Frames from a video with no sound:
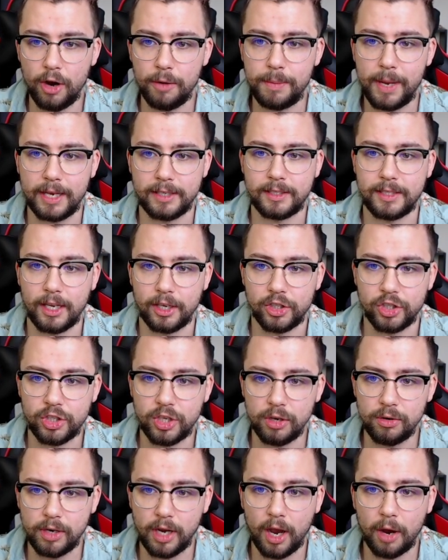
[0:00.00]

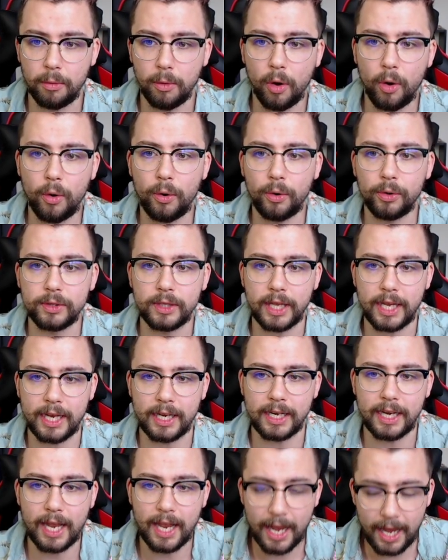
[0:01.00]
OBS-Studio, all
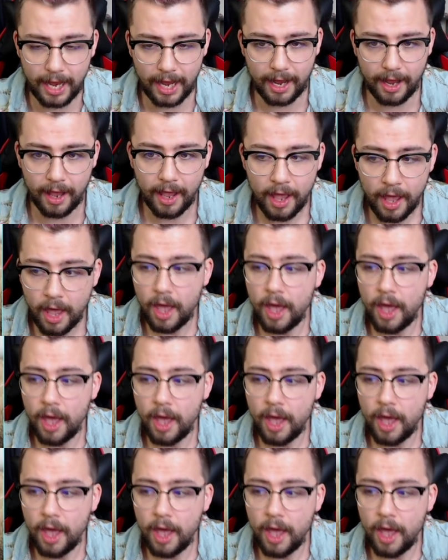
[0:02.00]
in here.